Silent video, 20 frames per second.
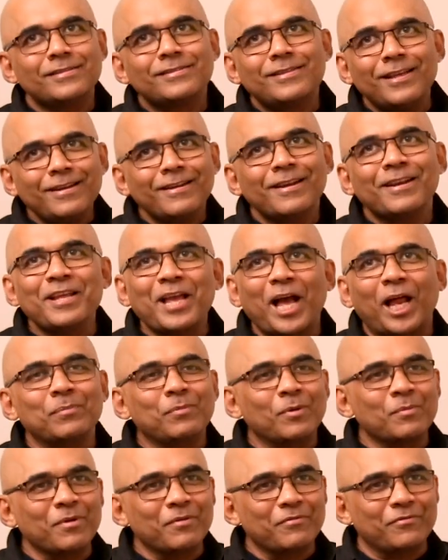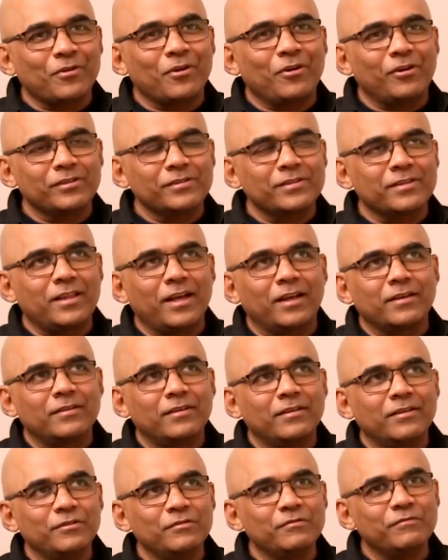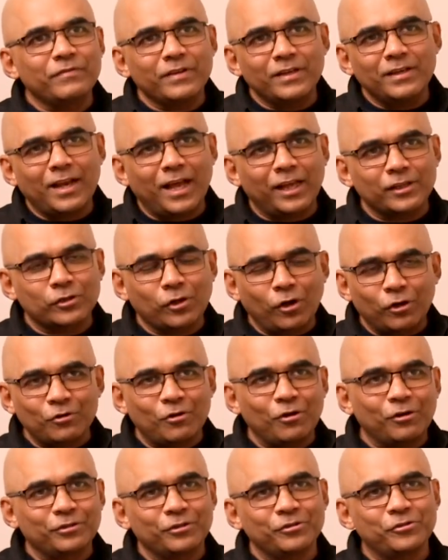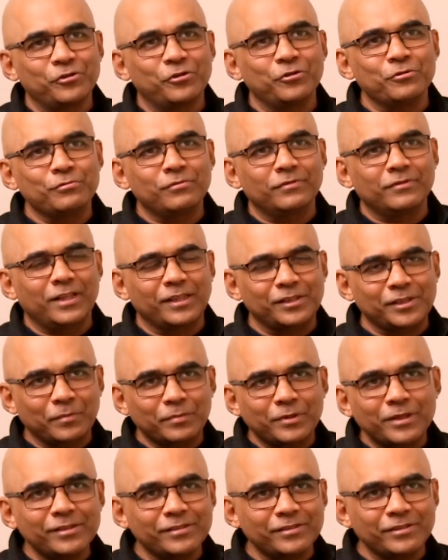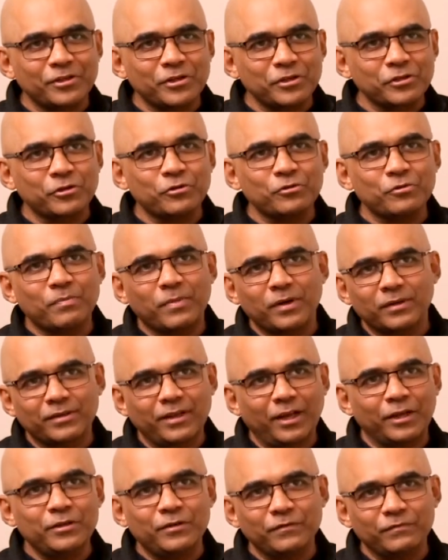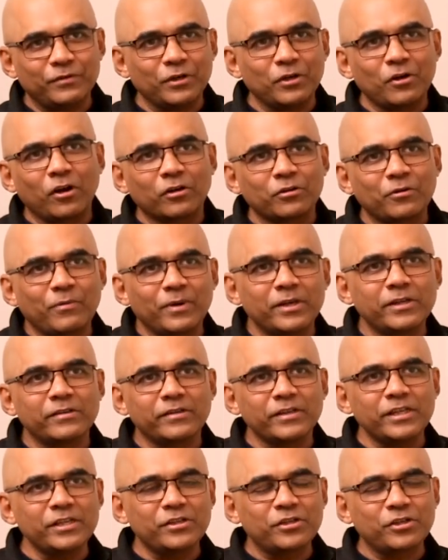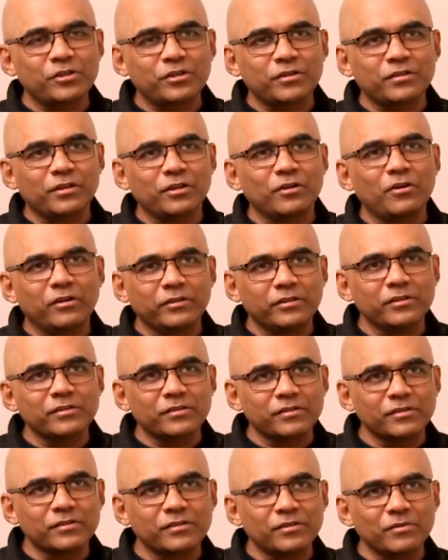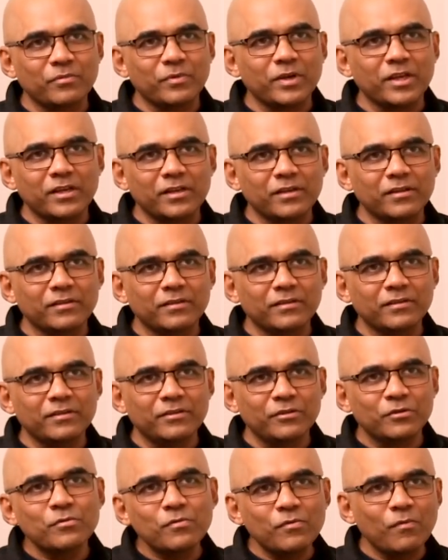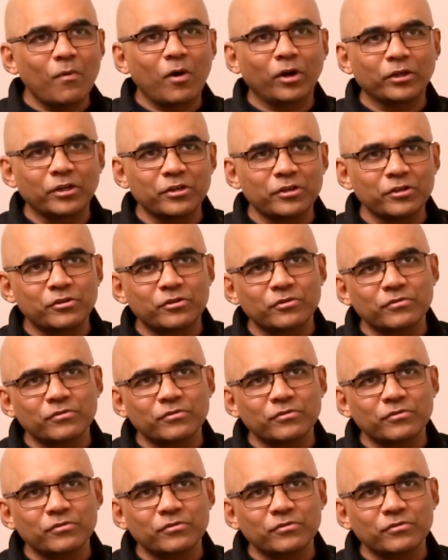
Is there any album of yours that you feel has not got its due, that something is dear to you, but kind of did not quite reach the audiences the way you wanted